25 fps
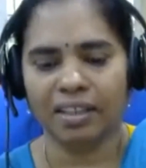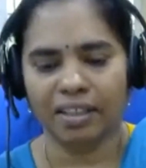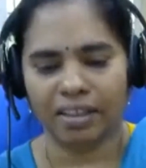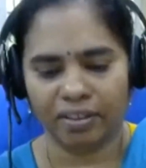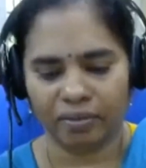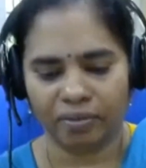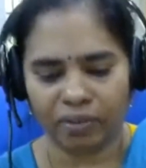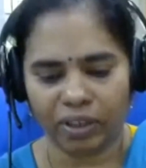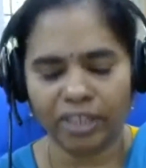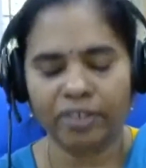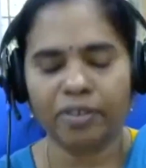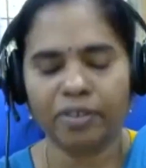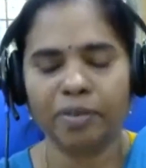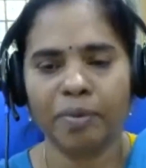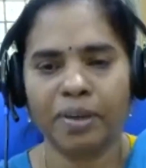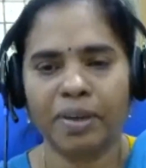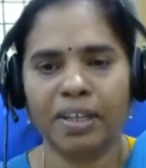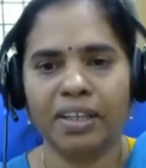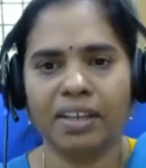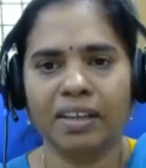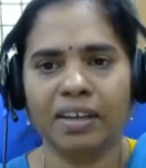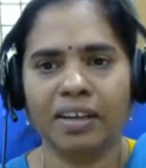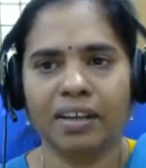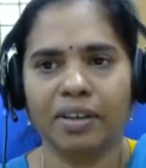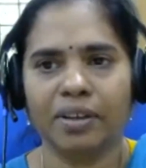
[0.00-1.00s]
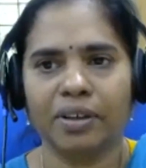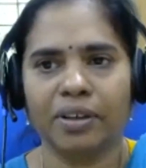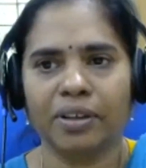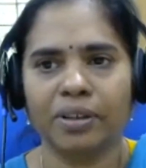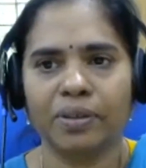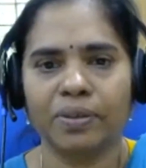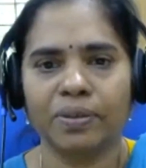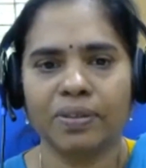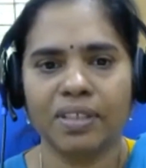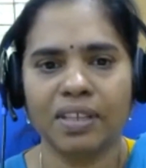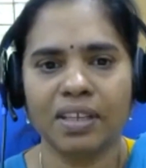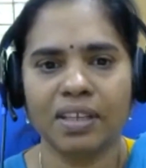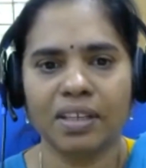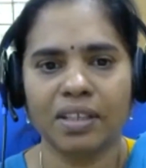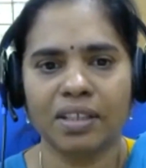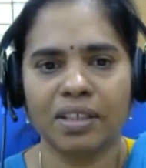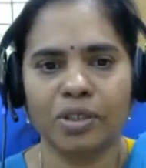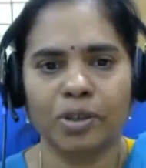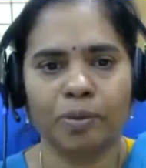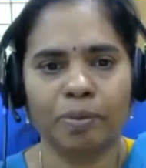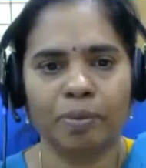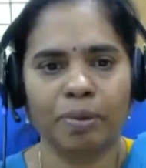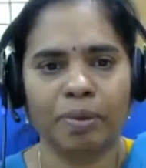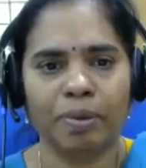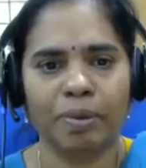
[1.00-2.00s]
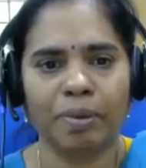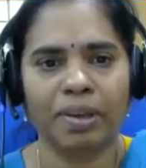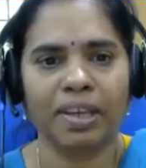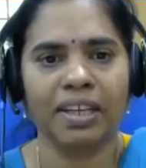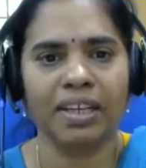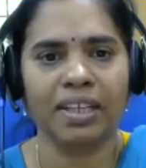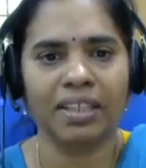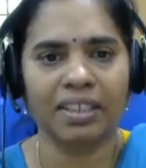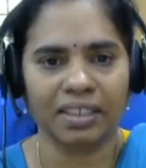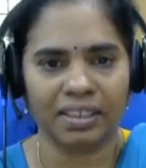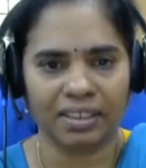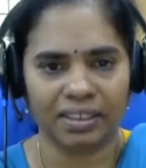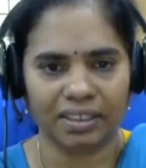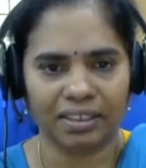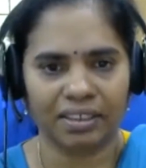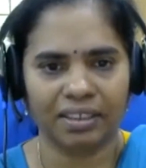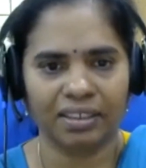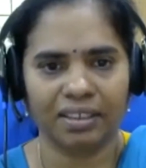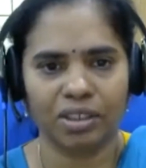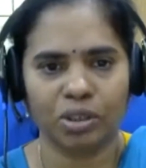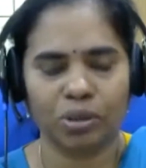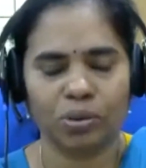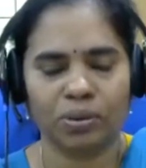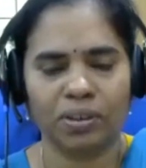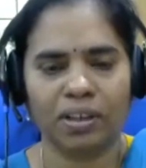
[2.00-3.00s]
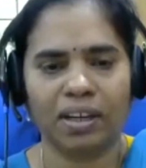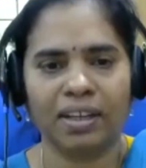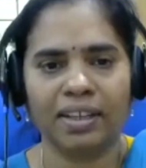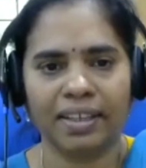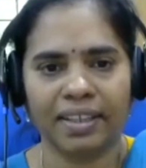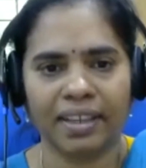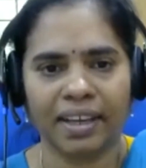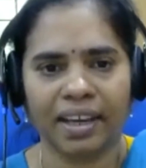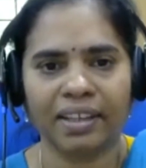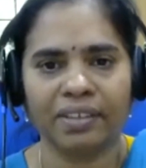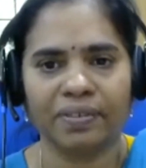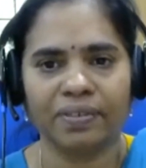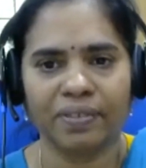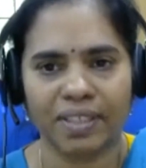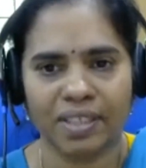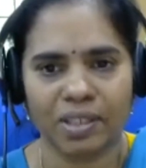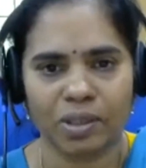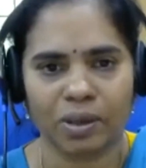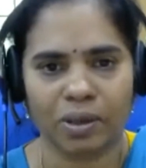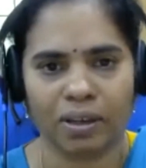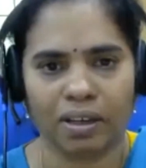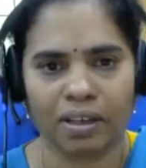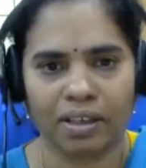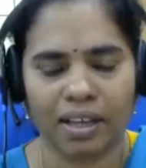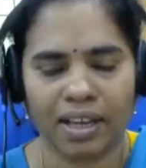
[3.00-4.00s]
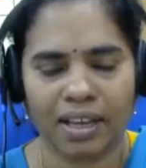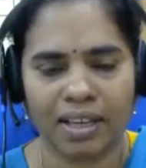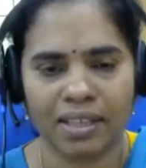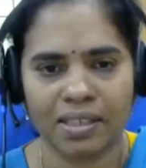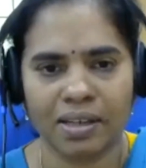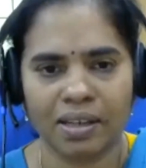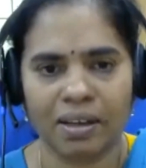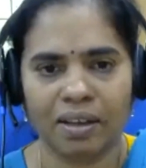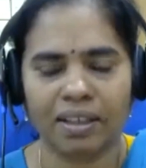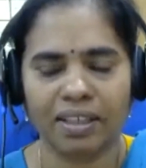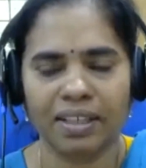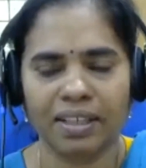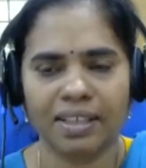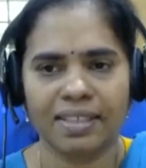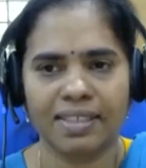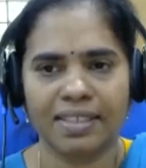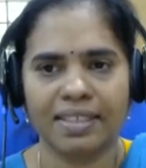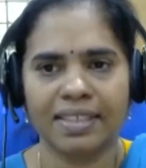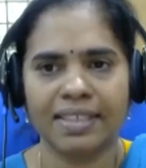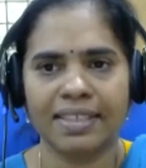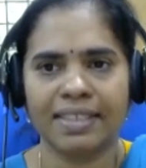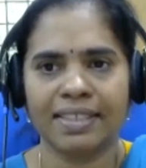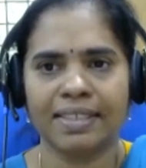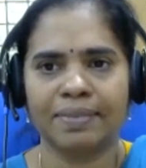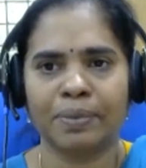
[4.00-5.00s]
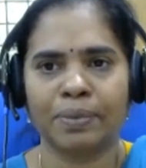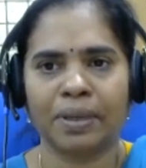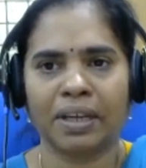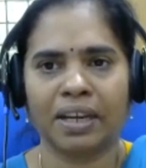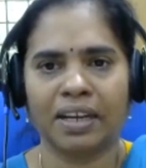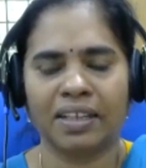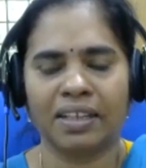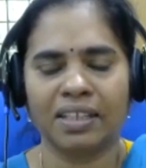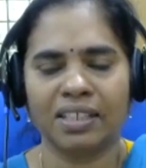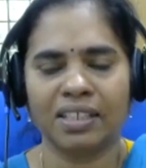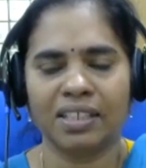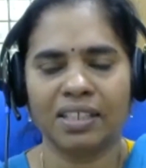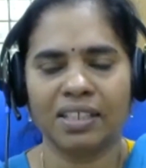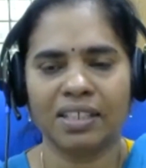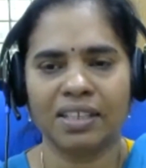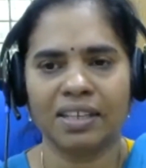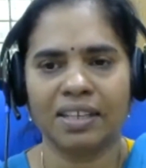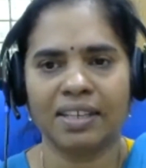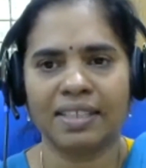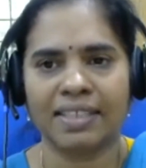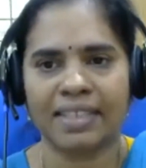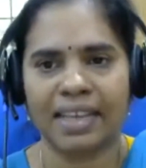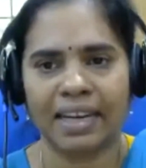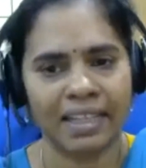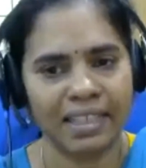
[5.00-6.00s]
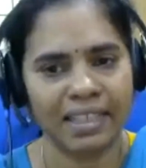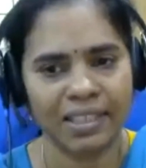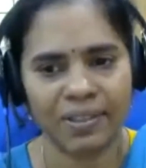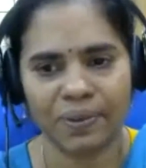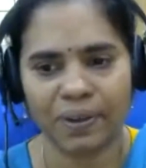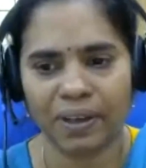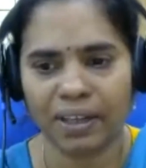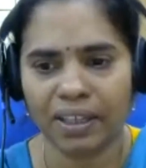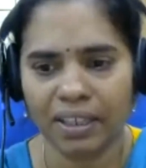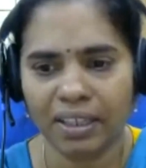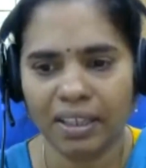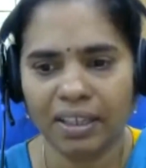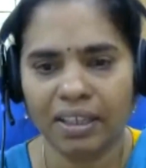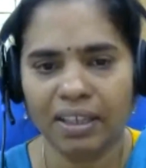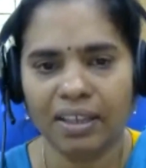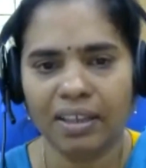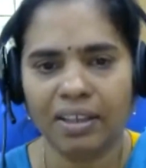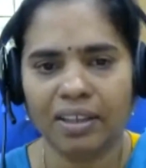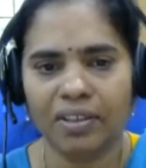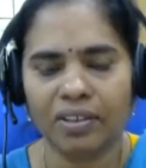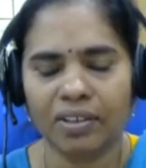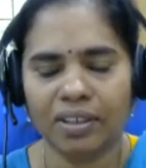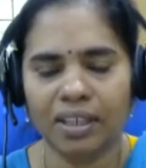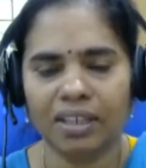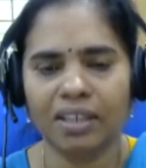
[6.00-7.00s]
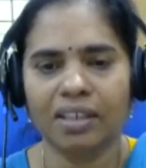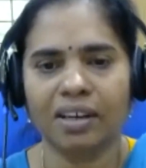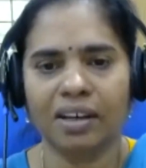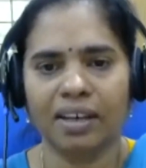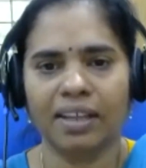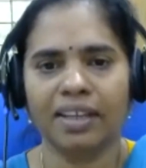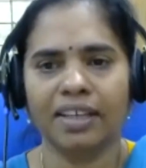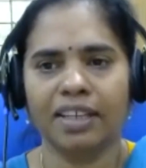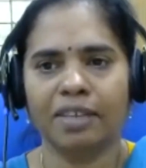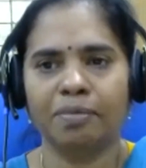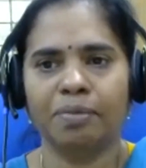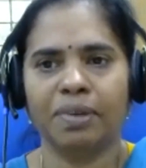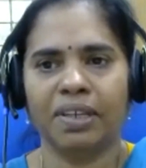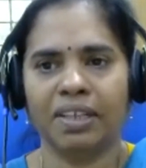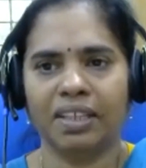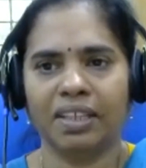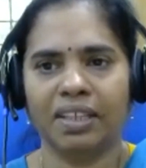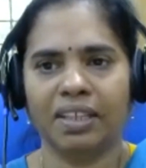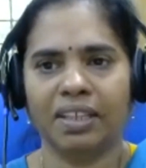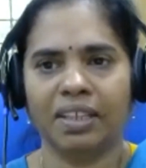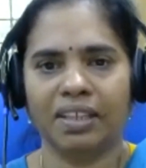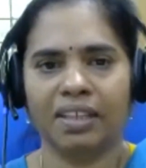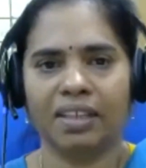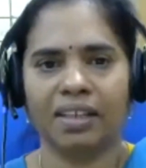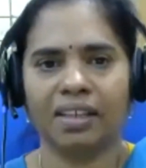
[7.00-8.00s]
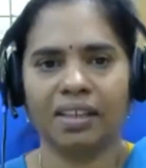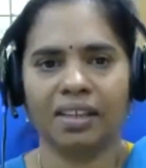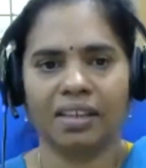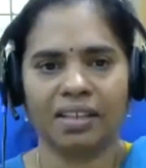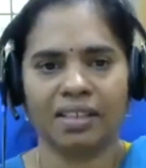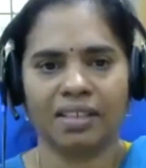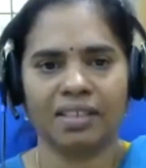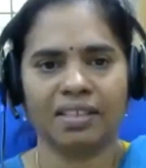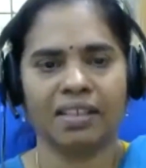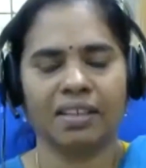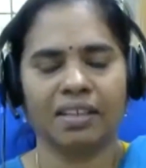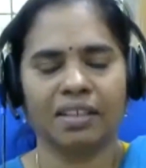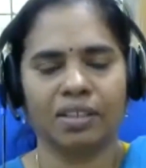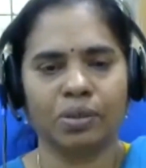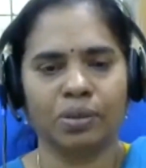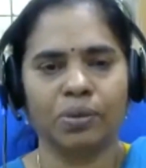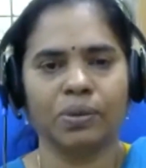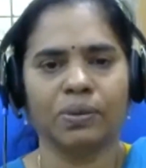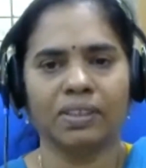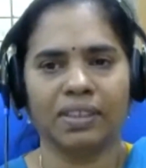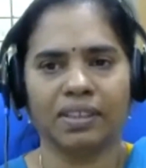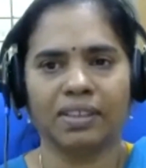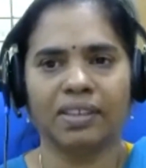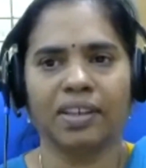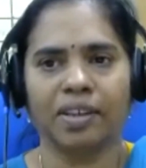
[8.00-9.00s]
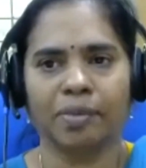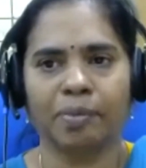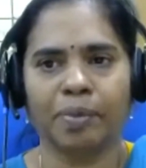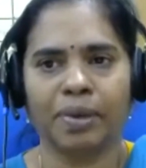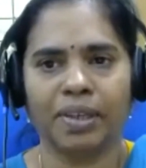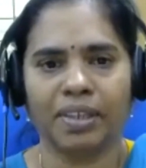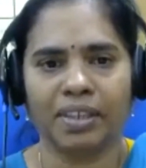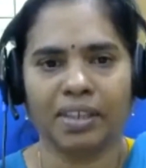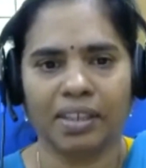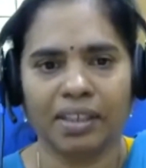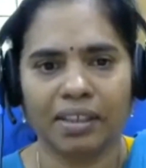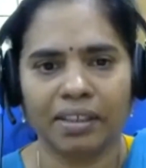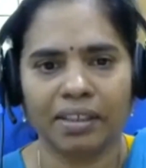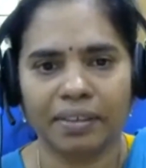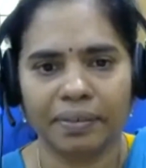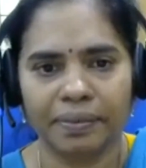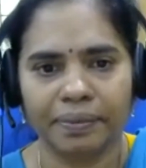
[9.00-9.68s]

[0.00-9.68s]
whatever material you are using should be inert should not react with soil as long as this condition is satisfied you can call any material as geosynthetic material